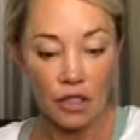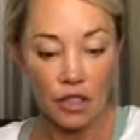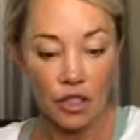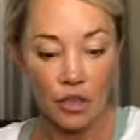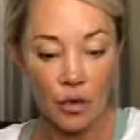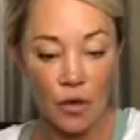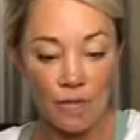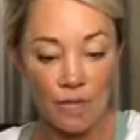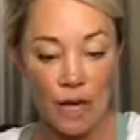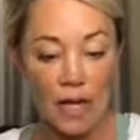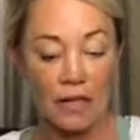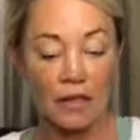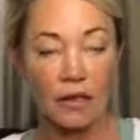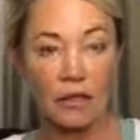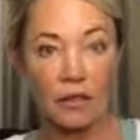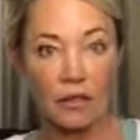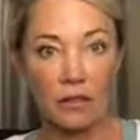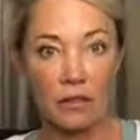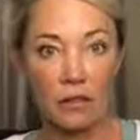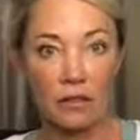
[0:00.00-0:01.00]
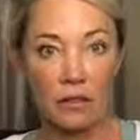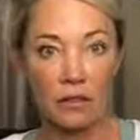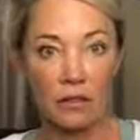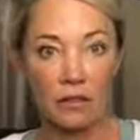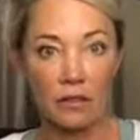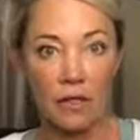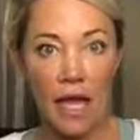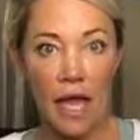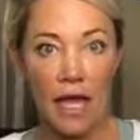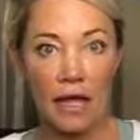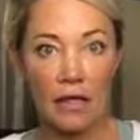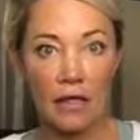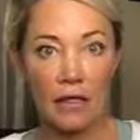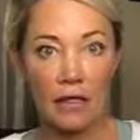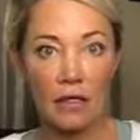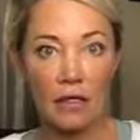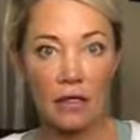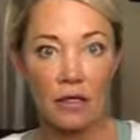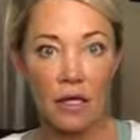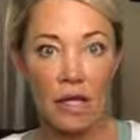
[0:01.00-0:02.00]
to a month. Okay.
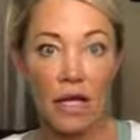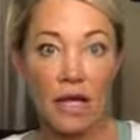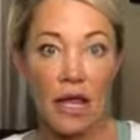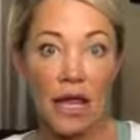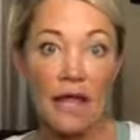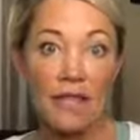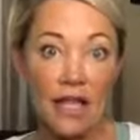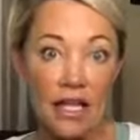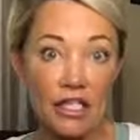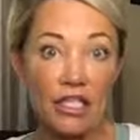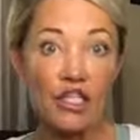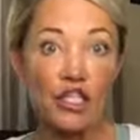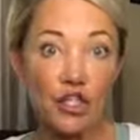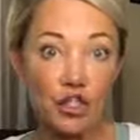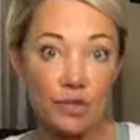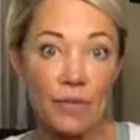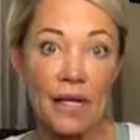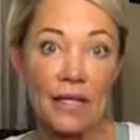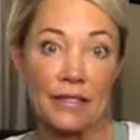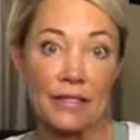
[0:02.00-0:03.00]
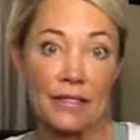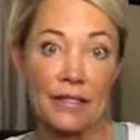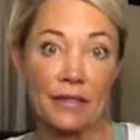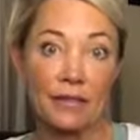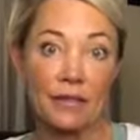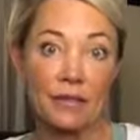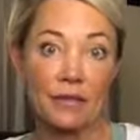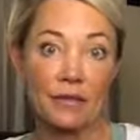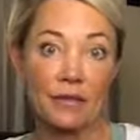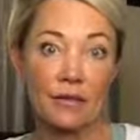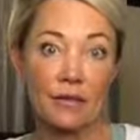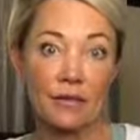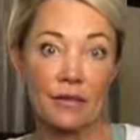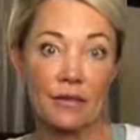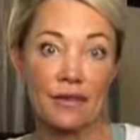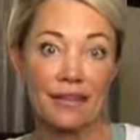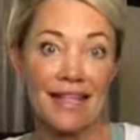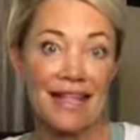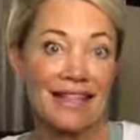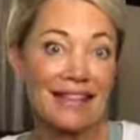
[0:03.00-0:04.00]
And then to 2 months.
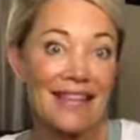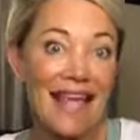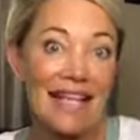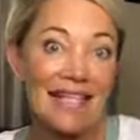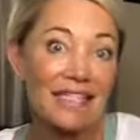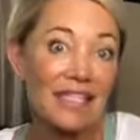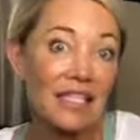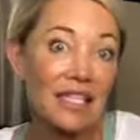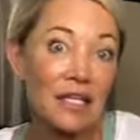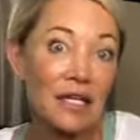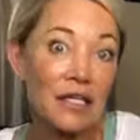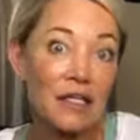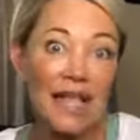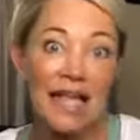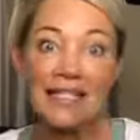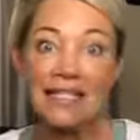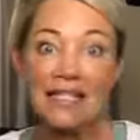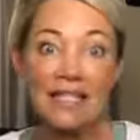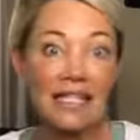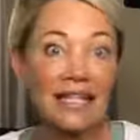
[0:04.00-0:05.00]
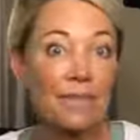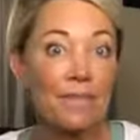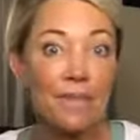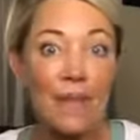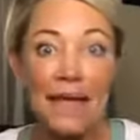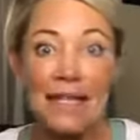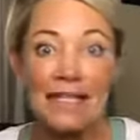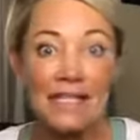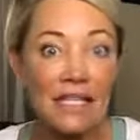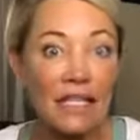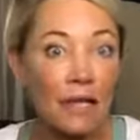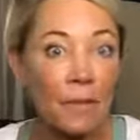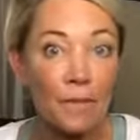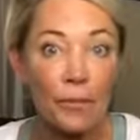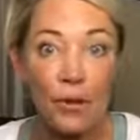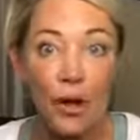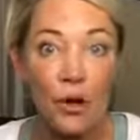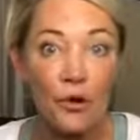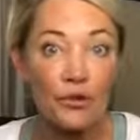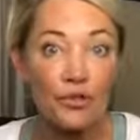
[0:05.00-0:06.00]
That's the basic
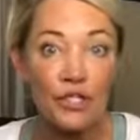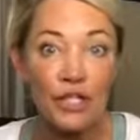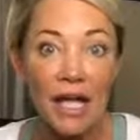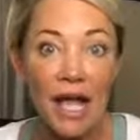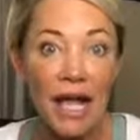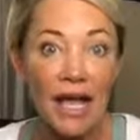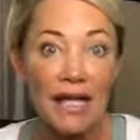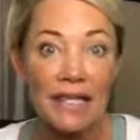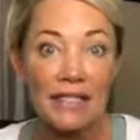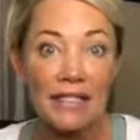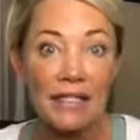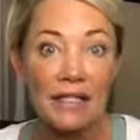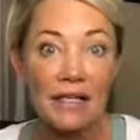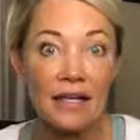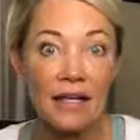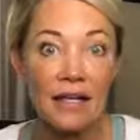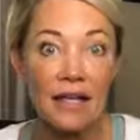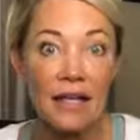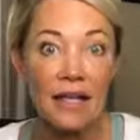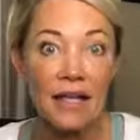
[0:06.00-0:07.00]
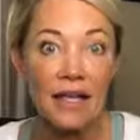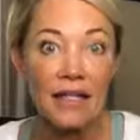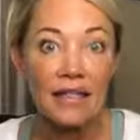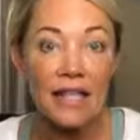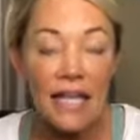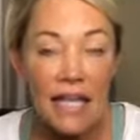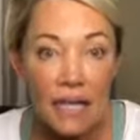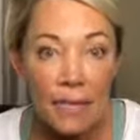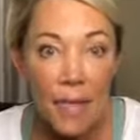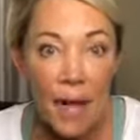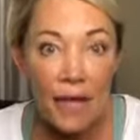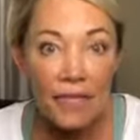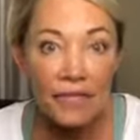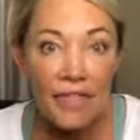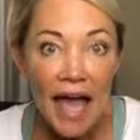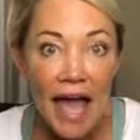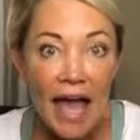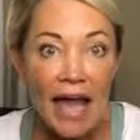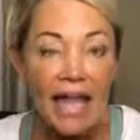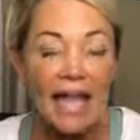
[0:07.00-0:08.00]
approach, guys. Think about
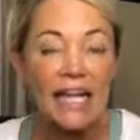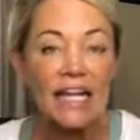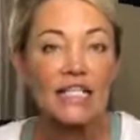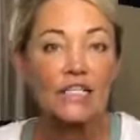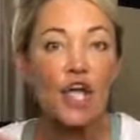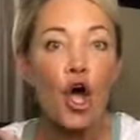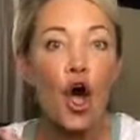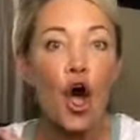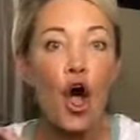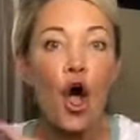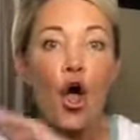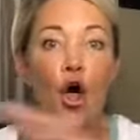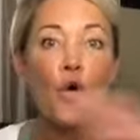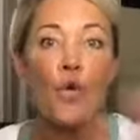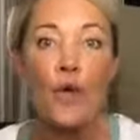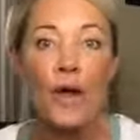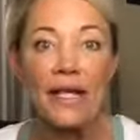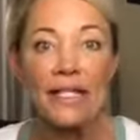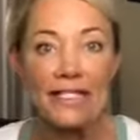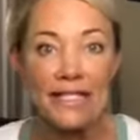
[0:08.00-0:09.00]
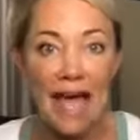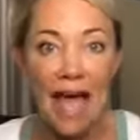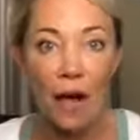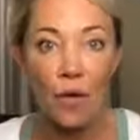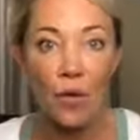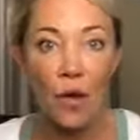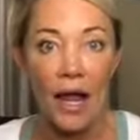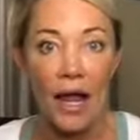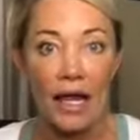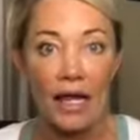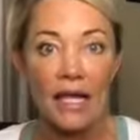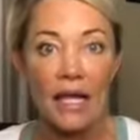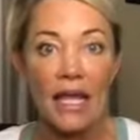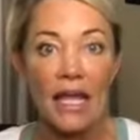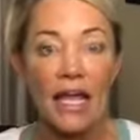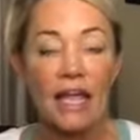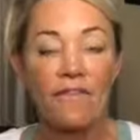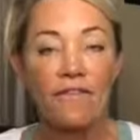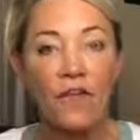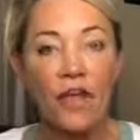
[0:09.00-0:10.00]
that. And it's always that way.
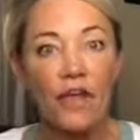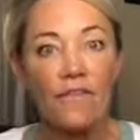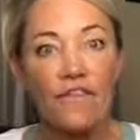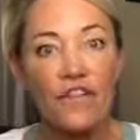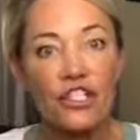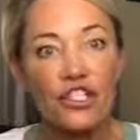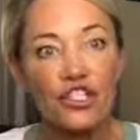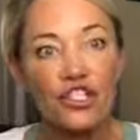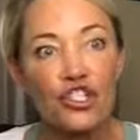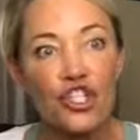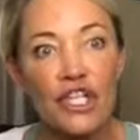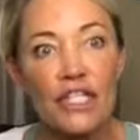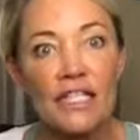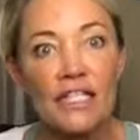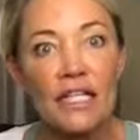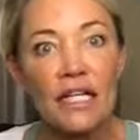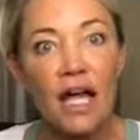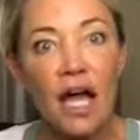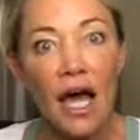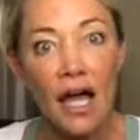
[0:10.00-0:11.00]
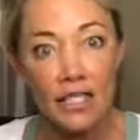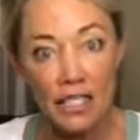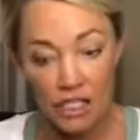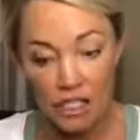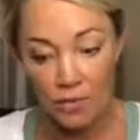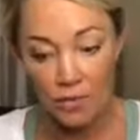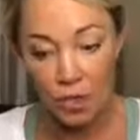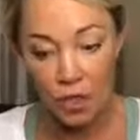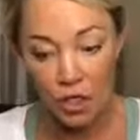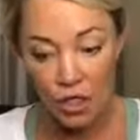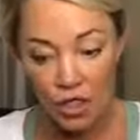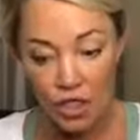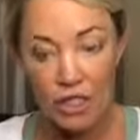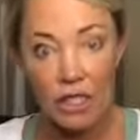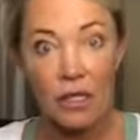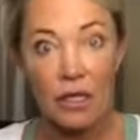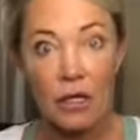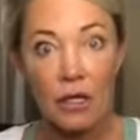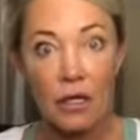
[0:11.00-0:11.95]
If it's just customers,